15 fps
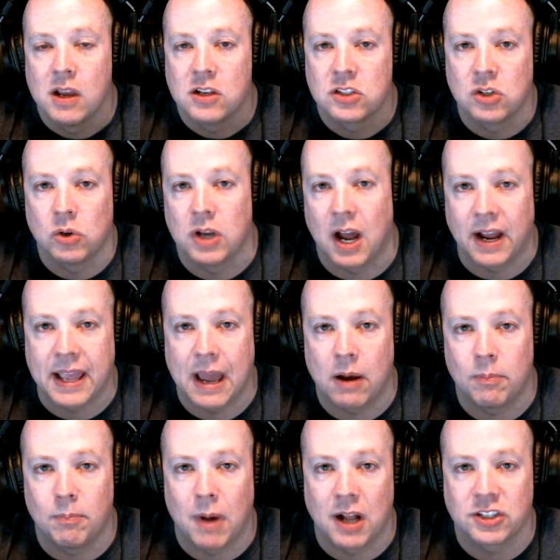So knock
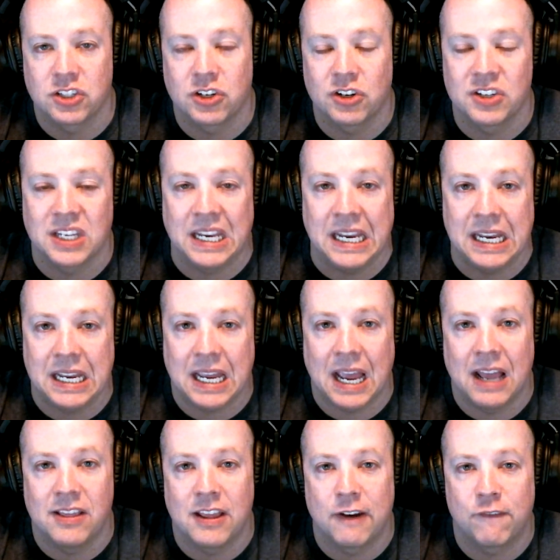out Monsters, Inc.
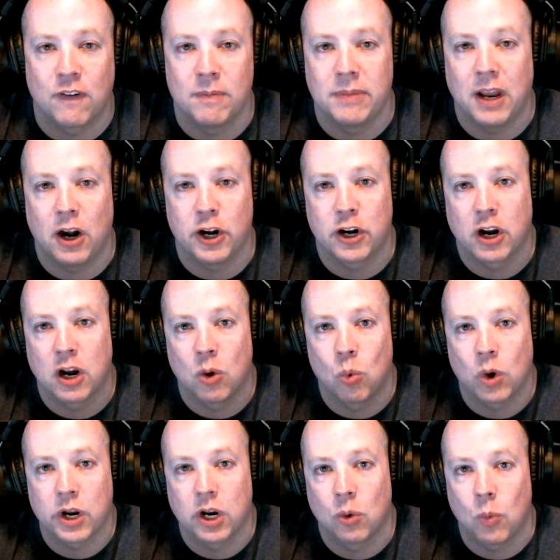And then from there, you're going to
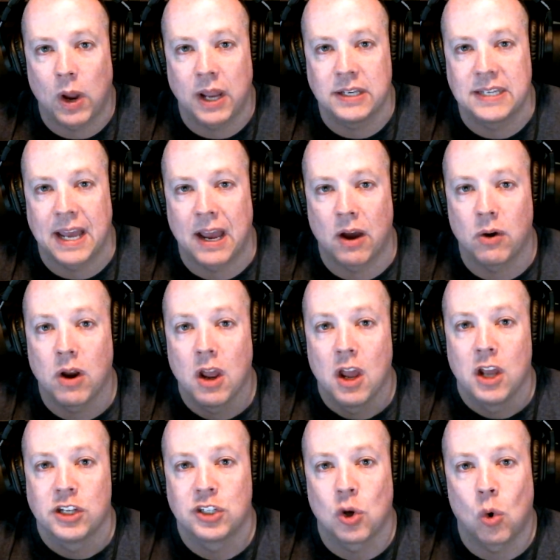work your way down
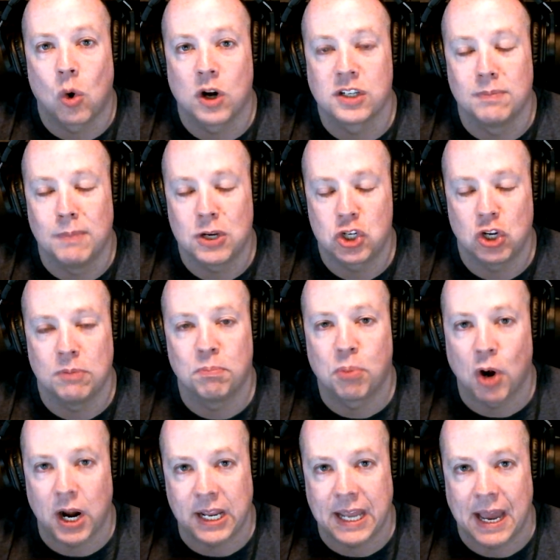towards Mission
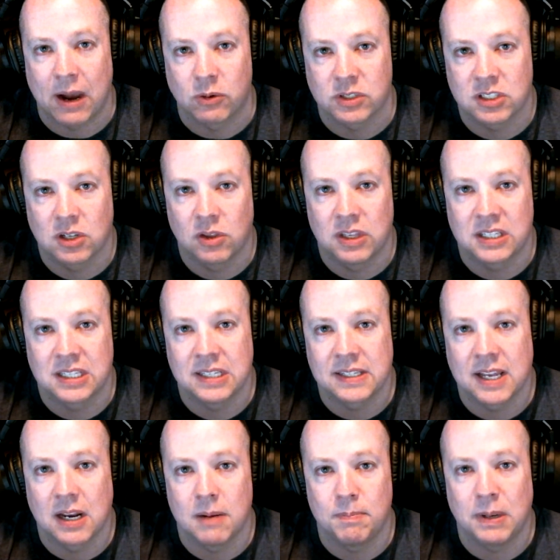Breakout. So this
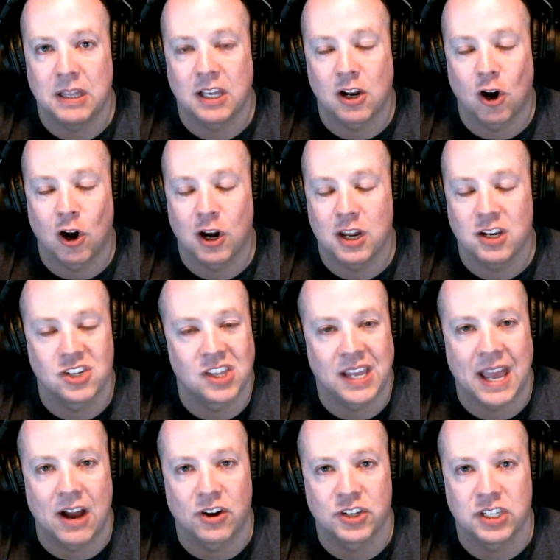is going to be the Guardians of the
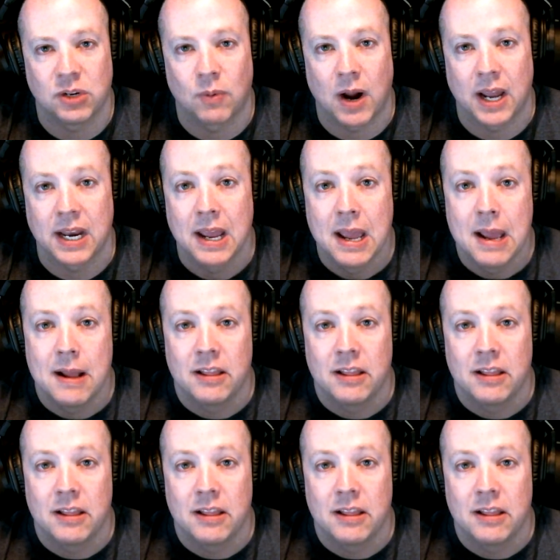Galaxy ride.